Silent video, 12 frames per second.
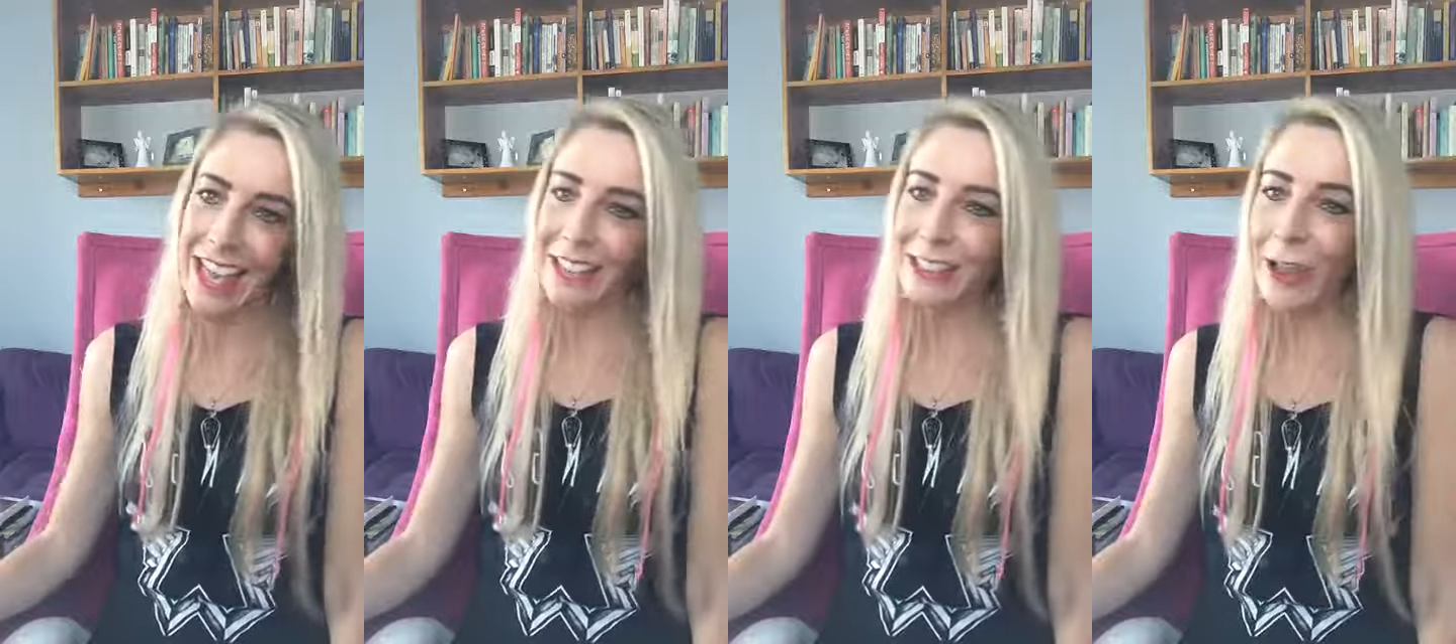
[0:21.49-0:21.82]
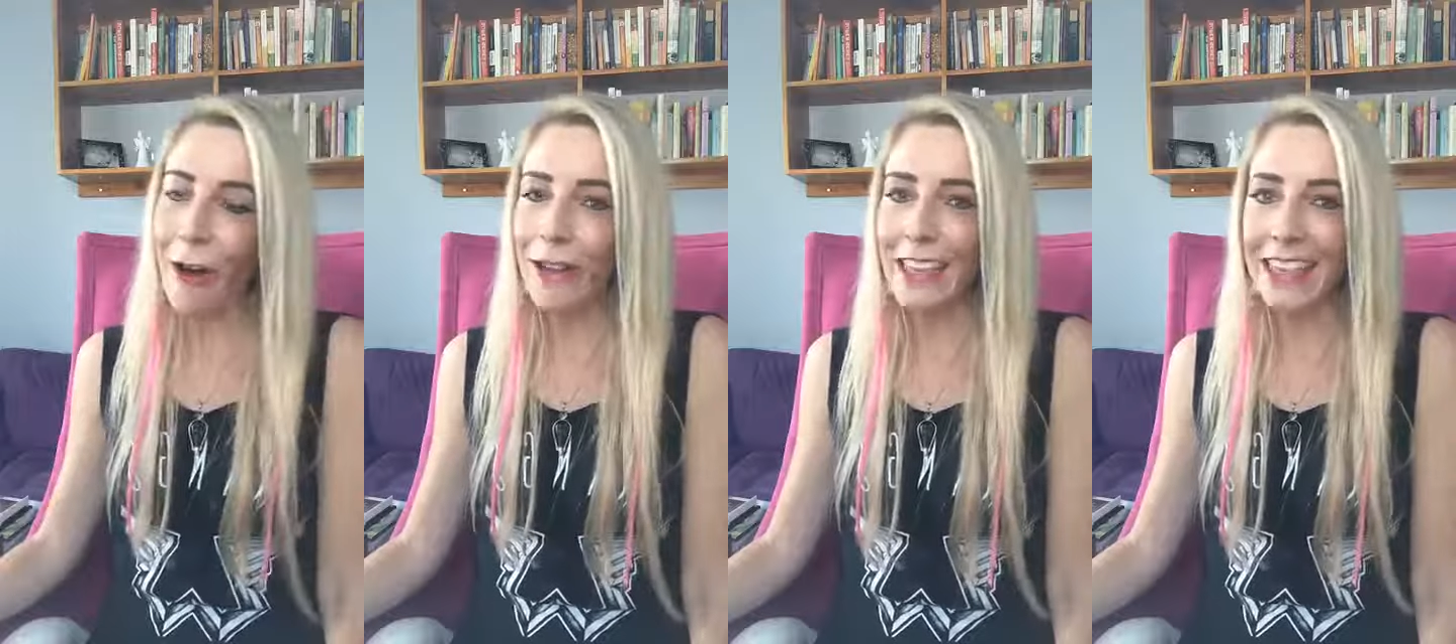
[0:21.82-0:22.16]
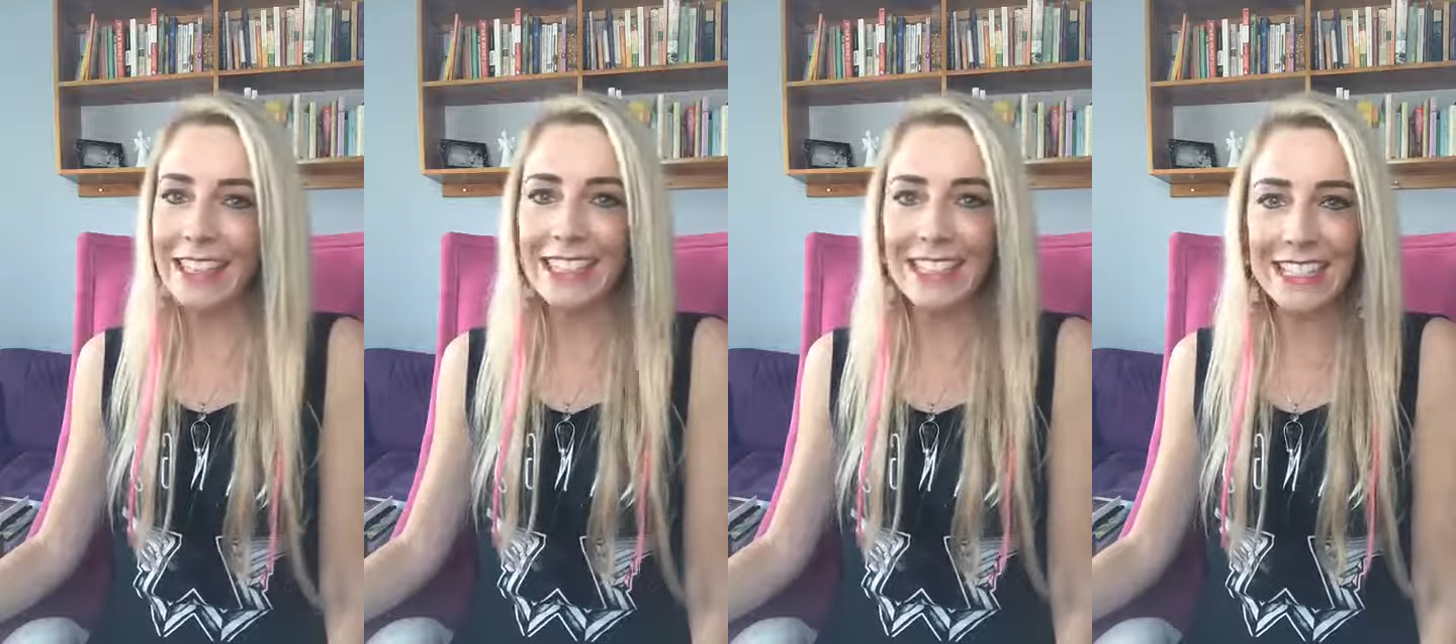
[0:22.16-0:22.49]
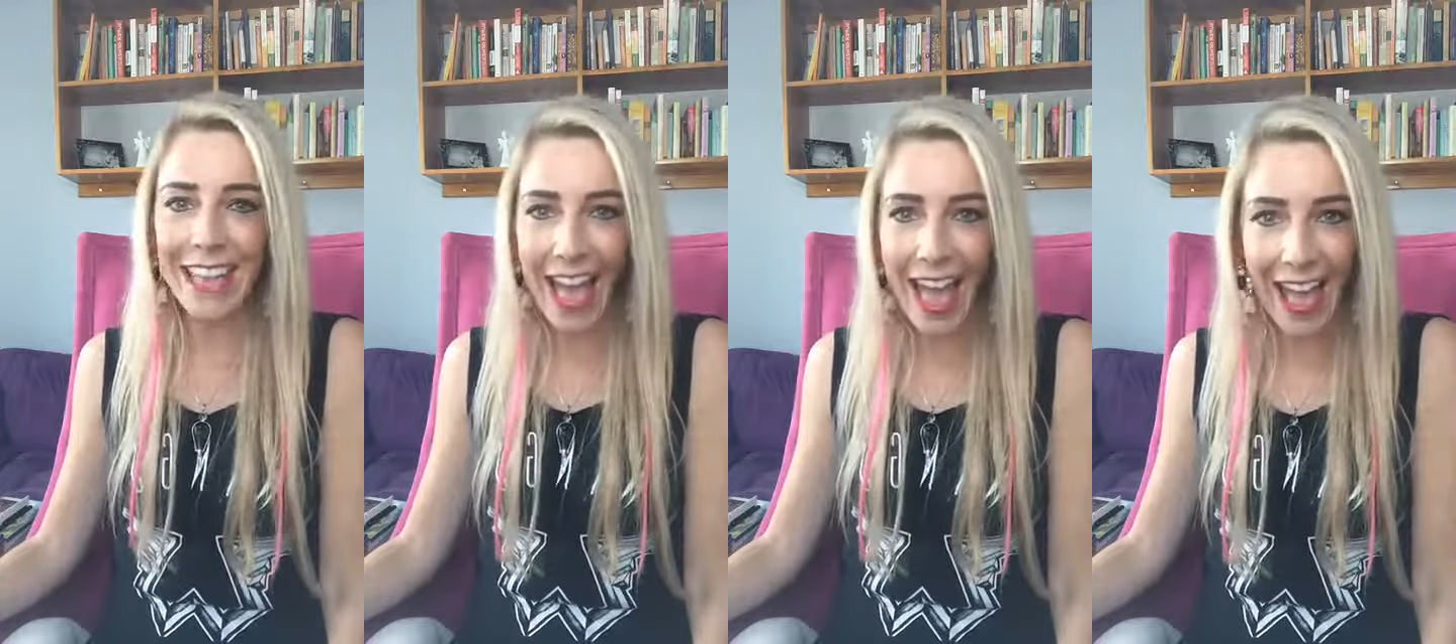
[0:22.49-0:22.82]
So
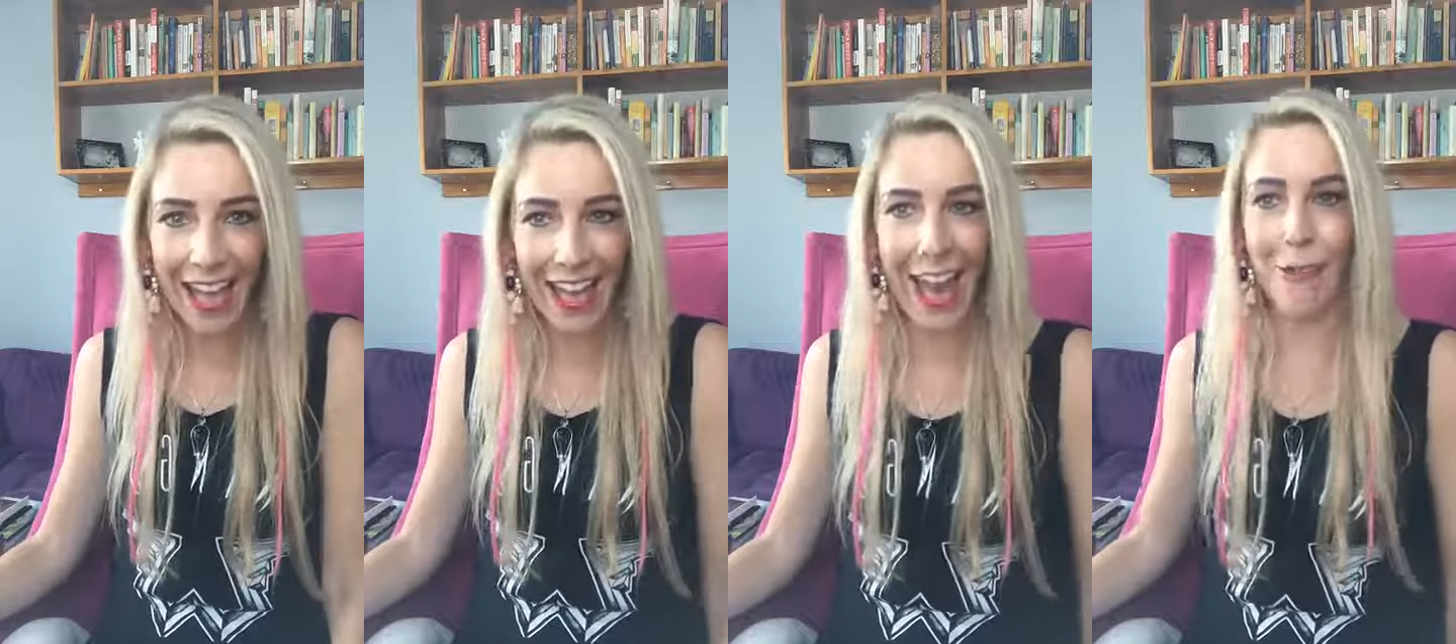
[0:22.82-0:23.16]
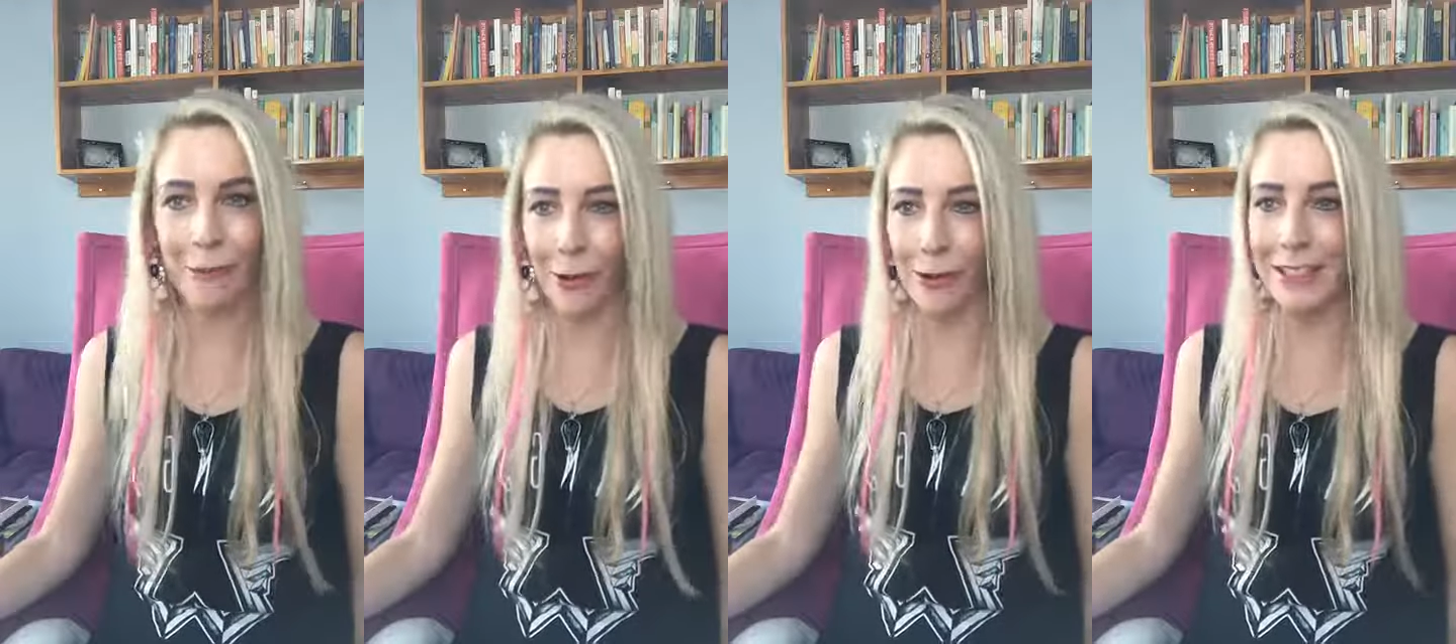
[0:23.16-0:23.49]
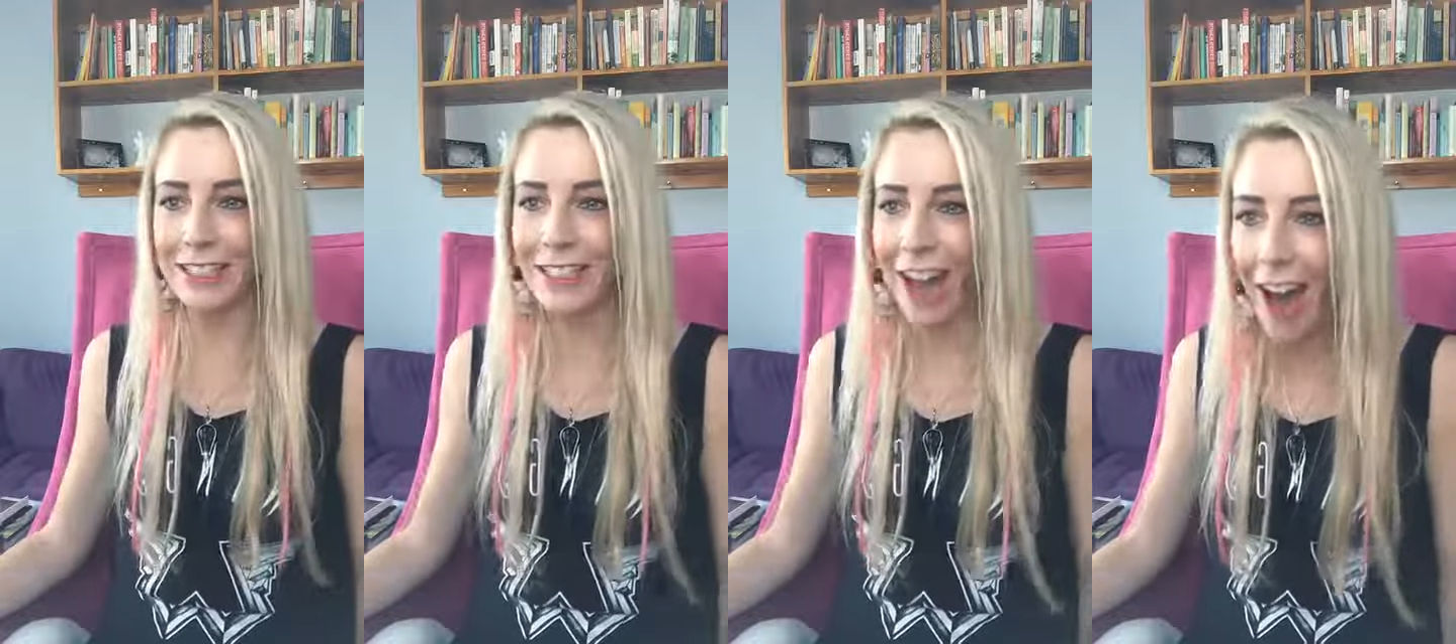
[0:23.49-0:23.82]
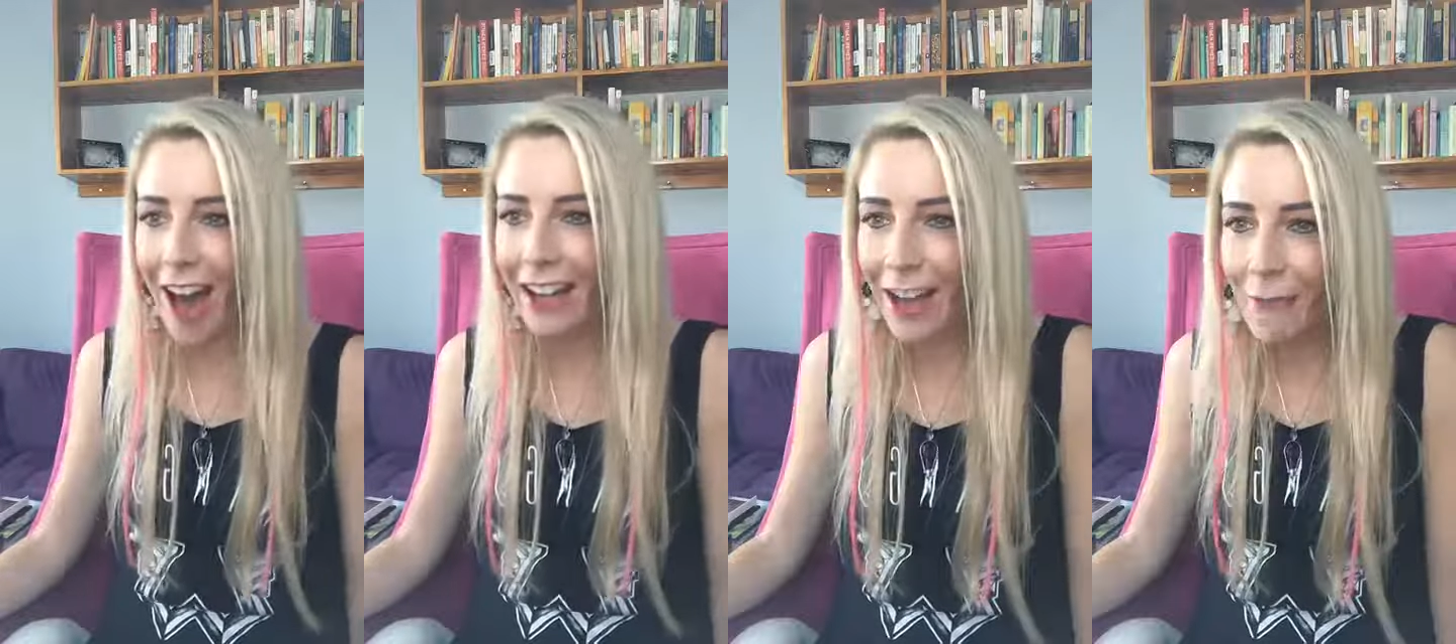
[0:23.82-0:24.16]
today I'm going to
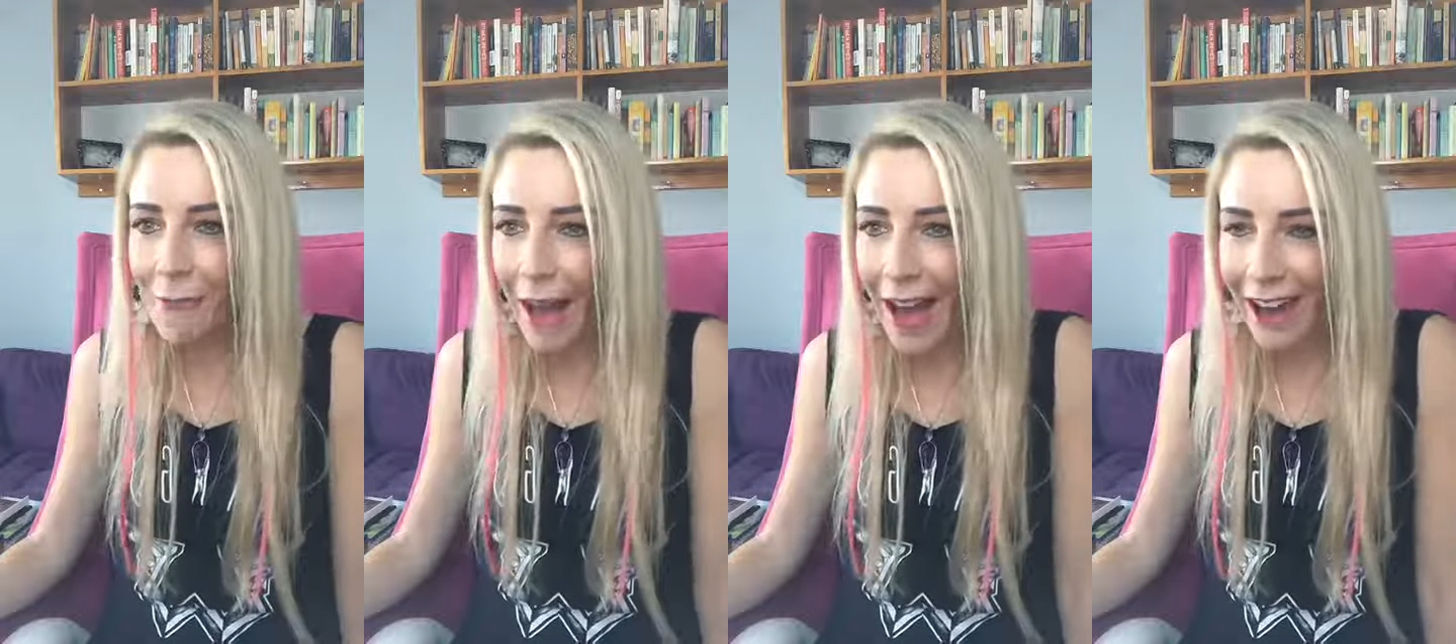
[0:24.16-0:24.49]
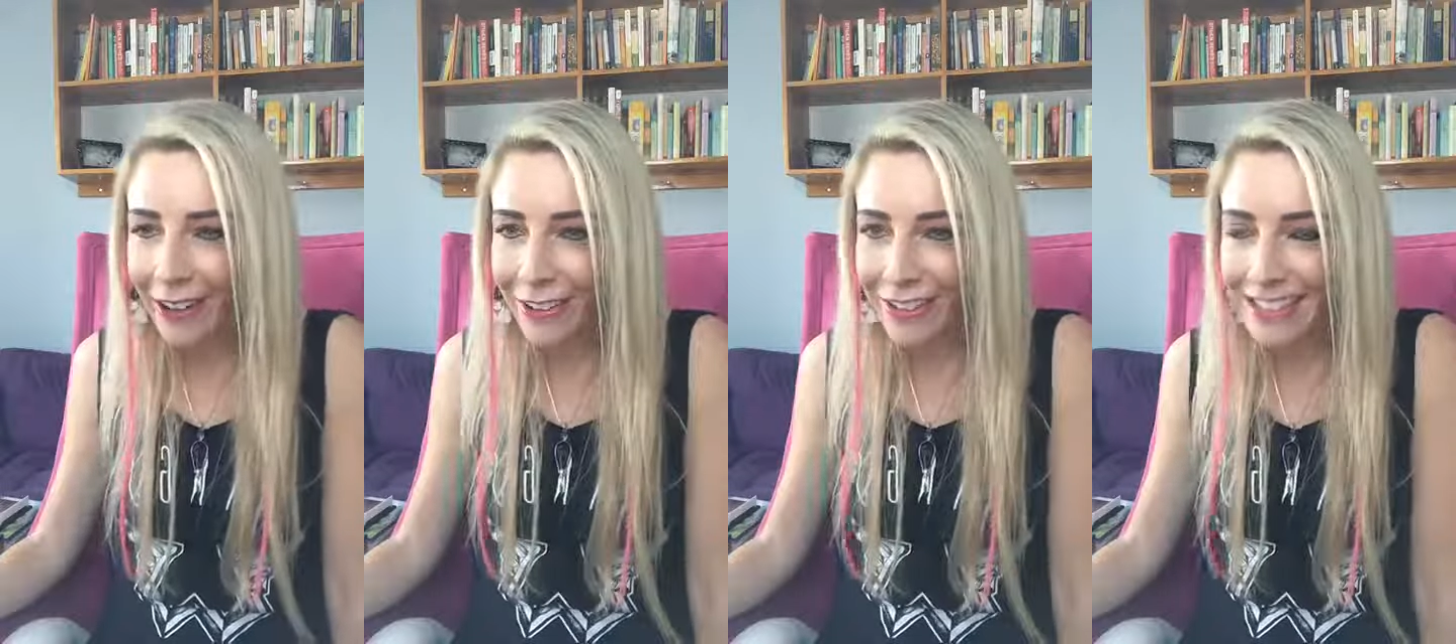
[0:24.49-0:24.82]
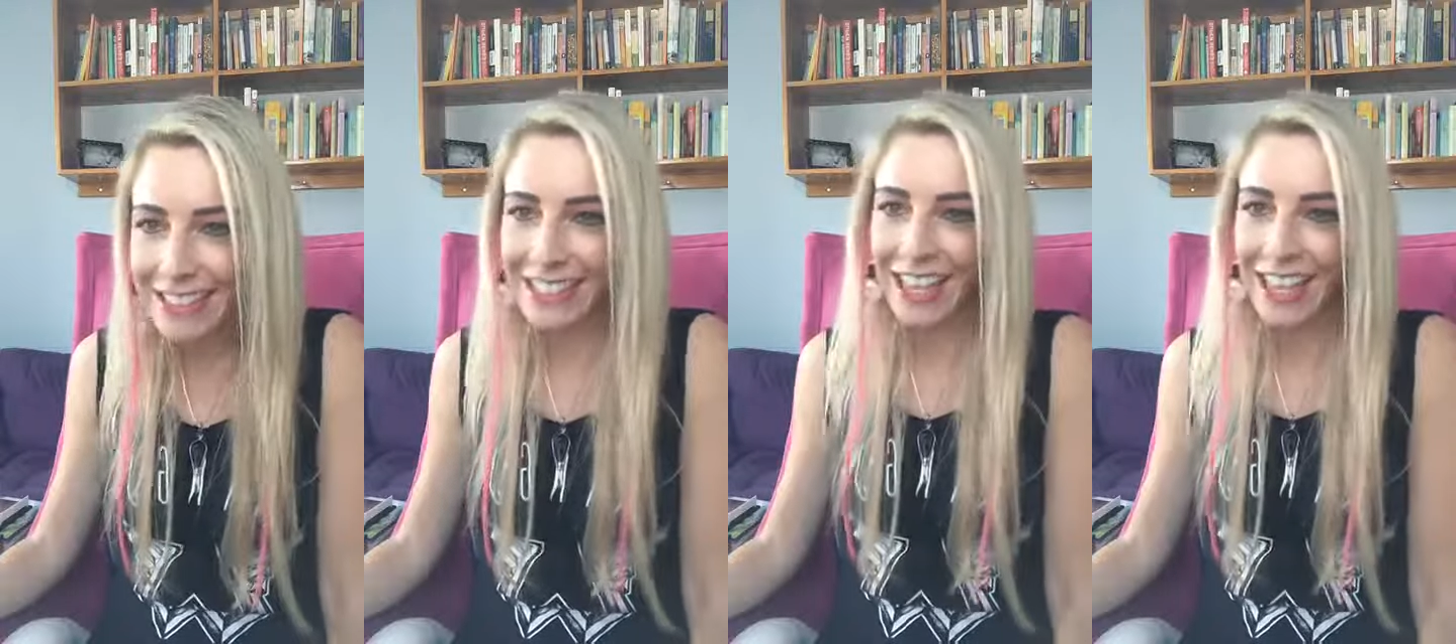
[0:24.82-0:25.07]
talk about